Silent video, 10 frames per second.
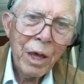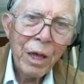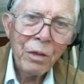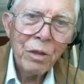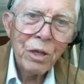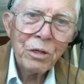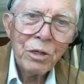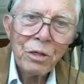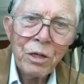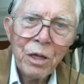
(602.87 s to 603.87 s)
and this
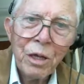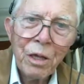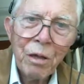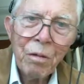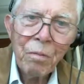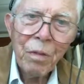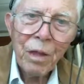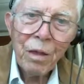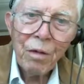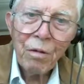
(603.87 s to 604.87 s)
is the
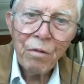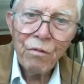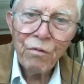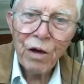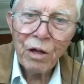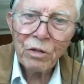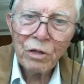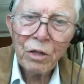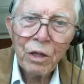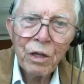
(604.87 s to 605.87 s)

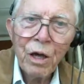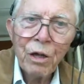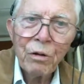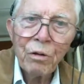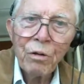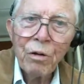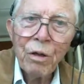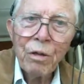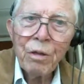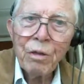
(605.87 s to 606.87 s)
fossa, the con
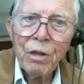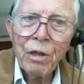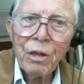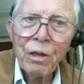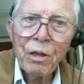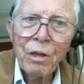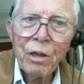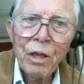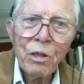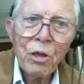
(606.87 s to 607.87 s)
the
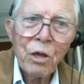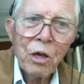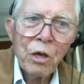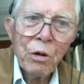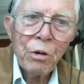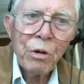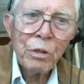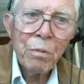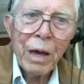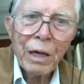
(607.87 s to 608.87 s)
and the
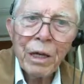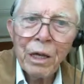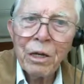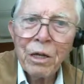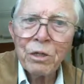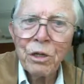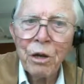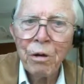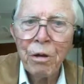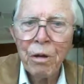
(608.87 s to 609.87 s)
ears back in this
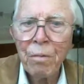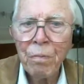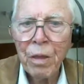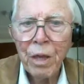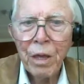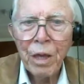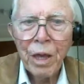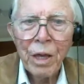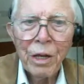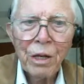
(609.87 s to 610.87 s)
area,
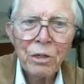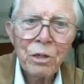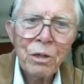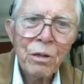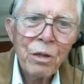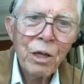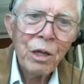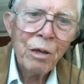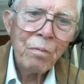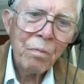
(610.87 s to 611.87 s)
and it's
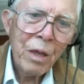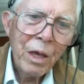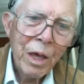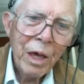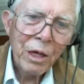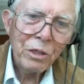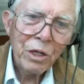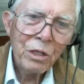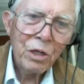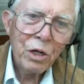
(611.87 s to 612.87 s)
the as
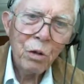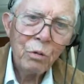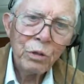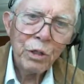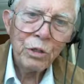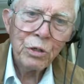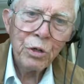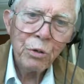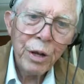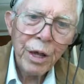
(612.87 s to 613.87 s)
this closes
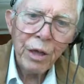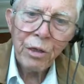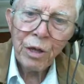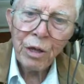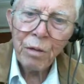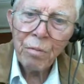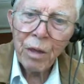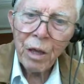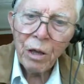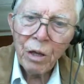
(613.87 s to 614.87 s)
to now, the
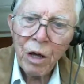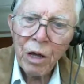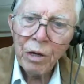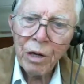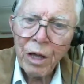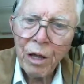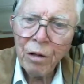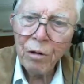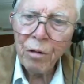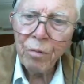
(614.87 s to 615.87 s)

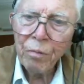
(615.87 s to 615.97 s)
condyle